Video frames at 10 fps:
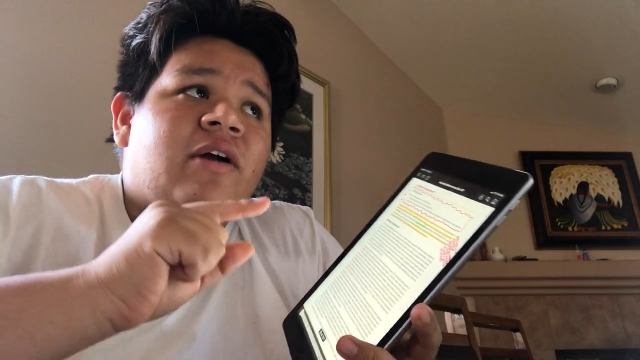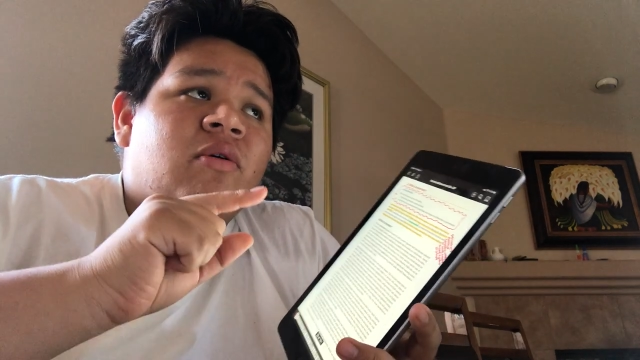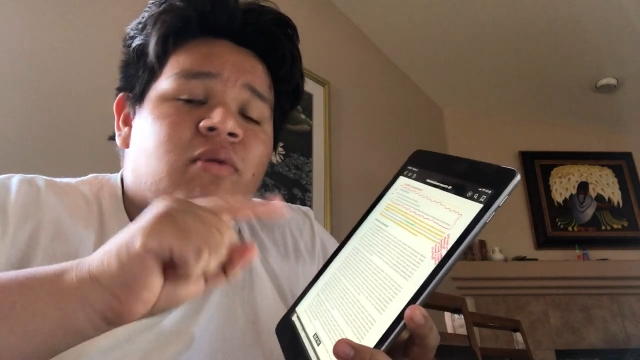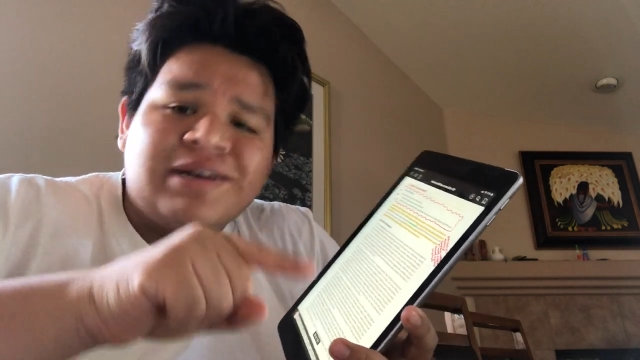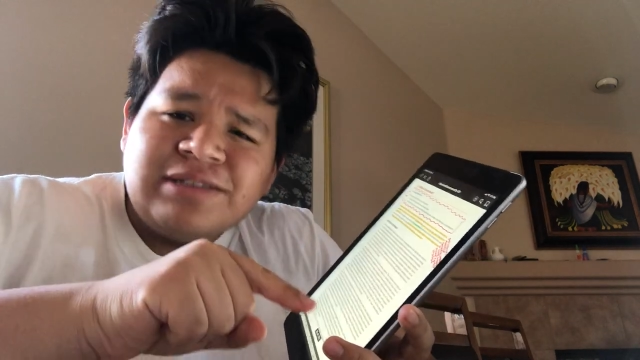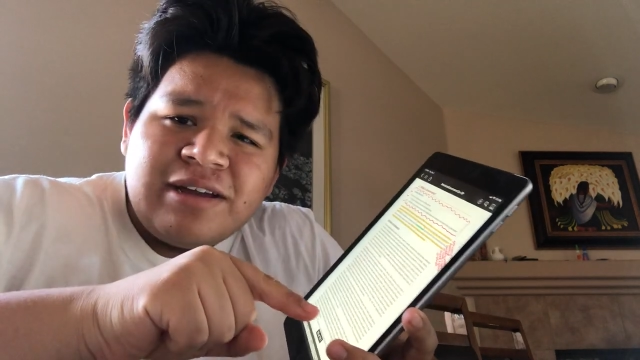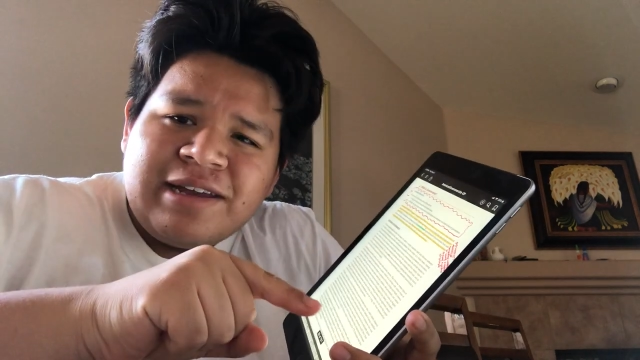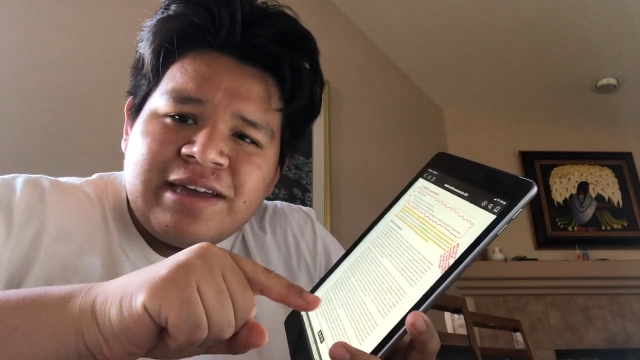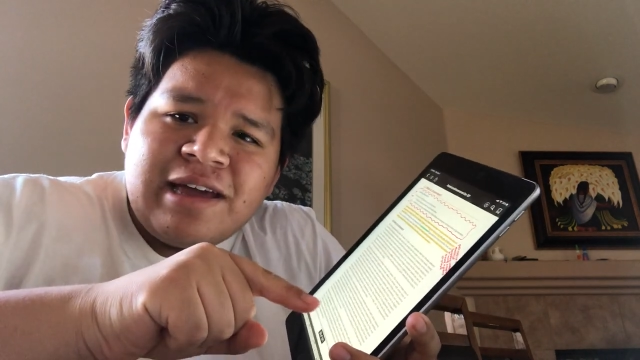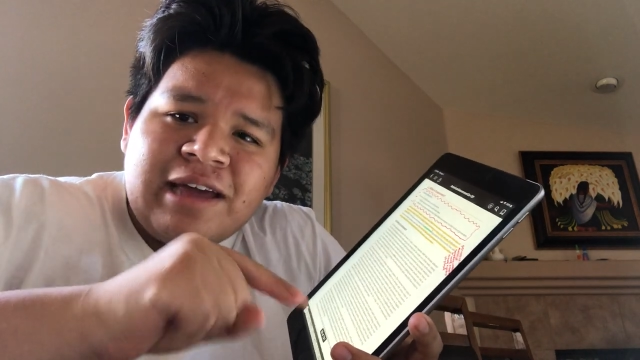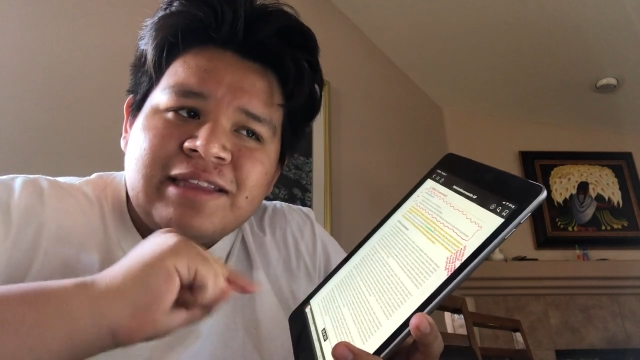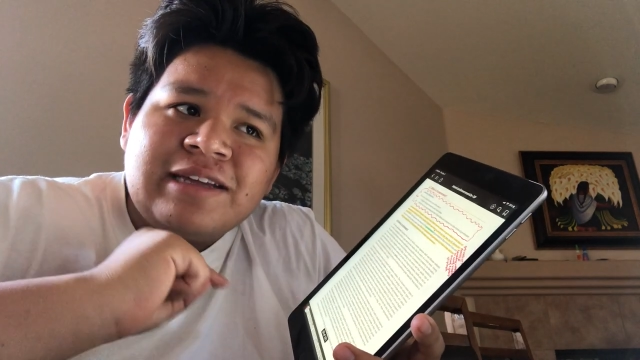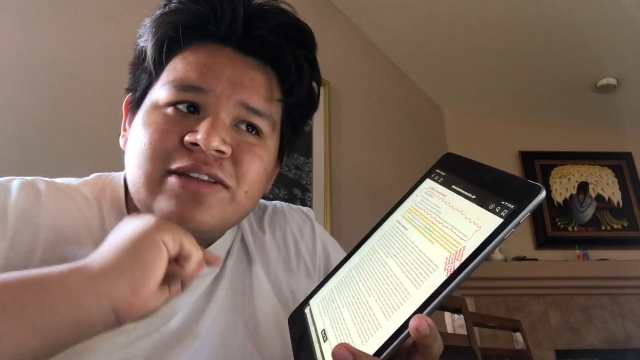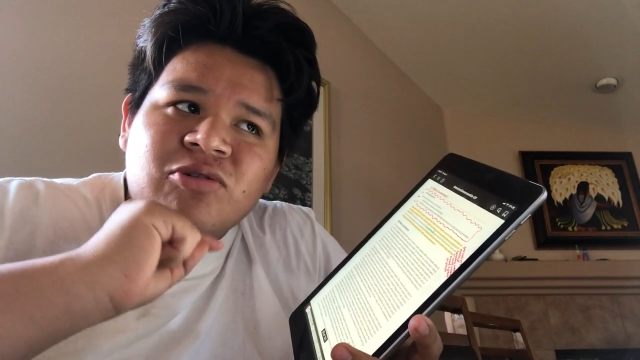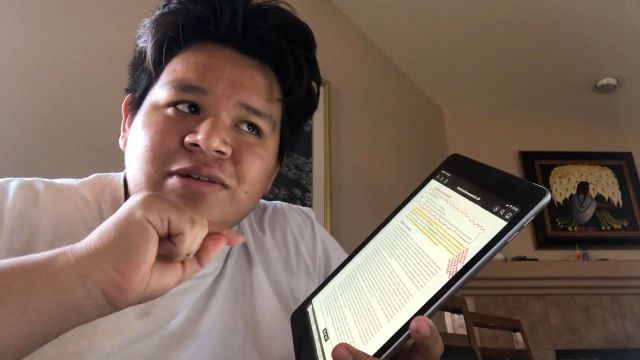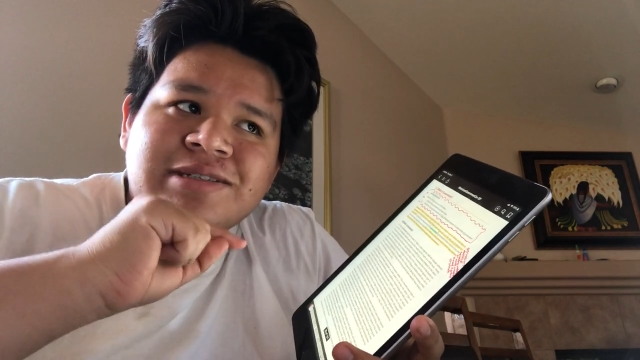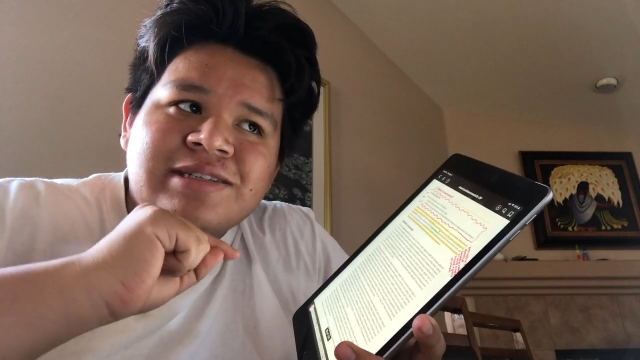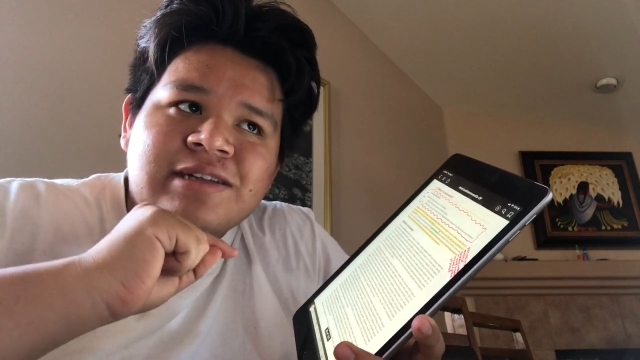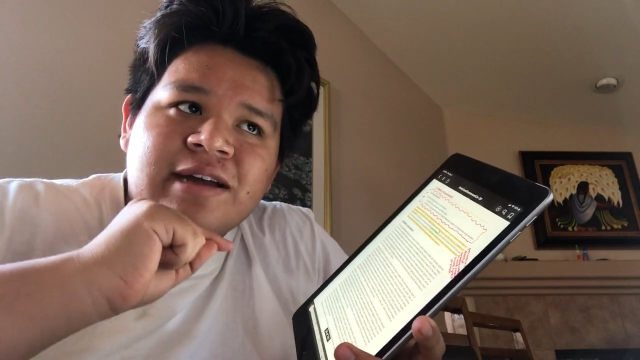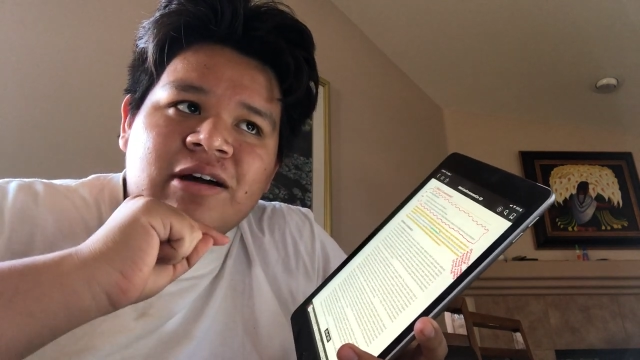quiz on it. I think the quiz
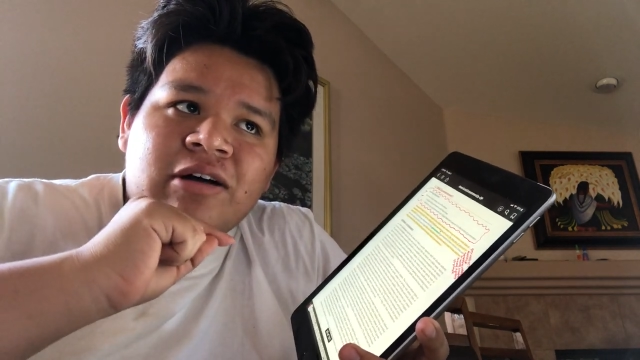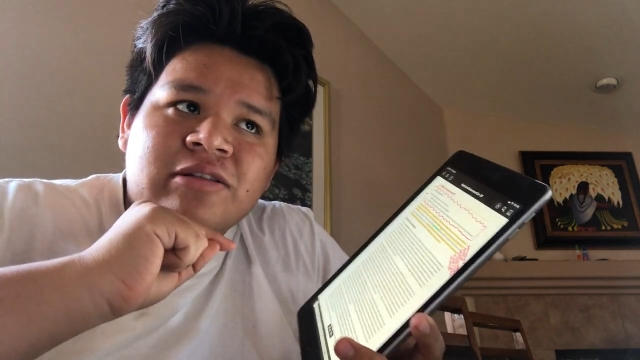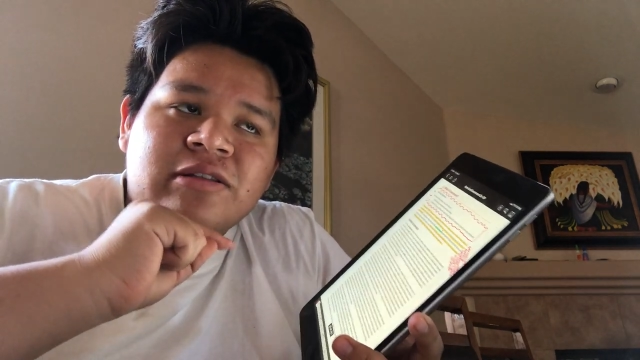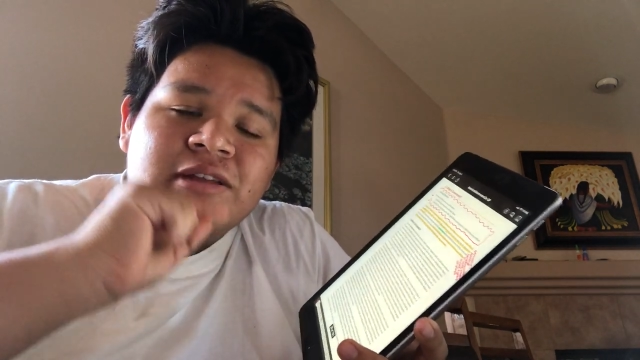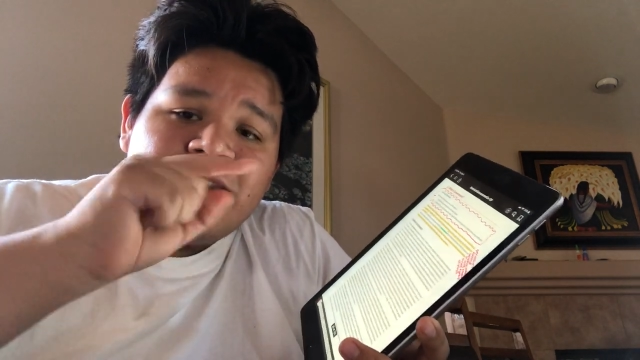is like on the